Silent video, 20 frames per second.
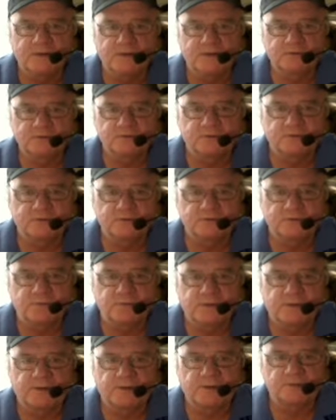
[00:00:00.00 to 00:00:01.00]
Sears has
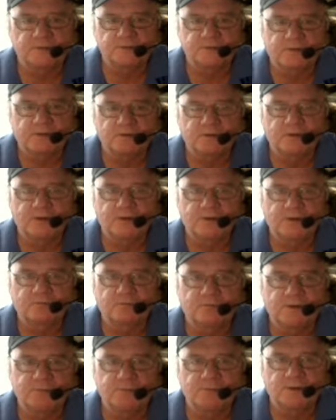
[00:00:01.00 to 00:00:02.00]
been in her sulky on
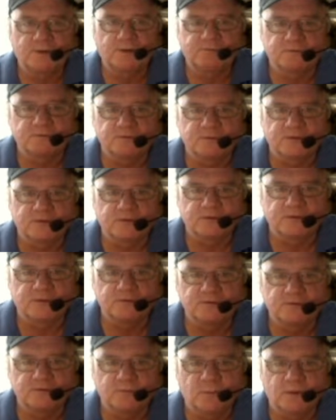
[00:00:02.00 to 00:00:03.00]
3 previous
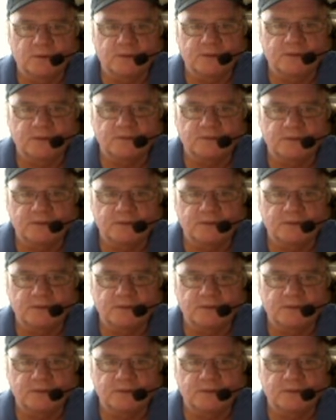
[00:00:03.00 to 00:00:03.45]
occasions, winning each